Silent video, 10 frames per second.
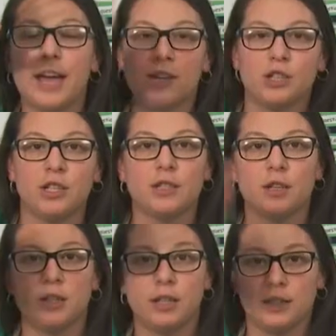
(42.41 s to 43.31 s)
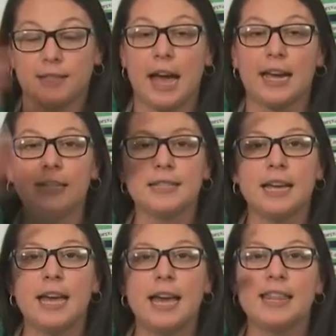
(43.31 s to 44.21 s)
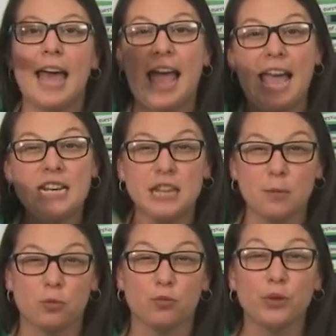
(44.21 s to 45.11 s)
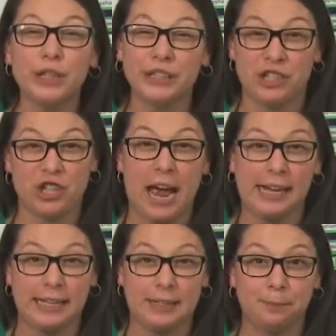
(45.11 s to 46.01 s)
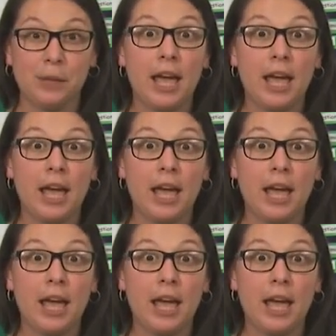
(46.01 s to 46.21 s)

edges on the sides that end up really jagged.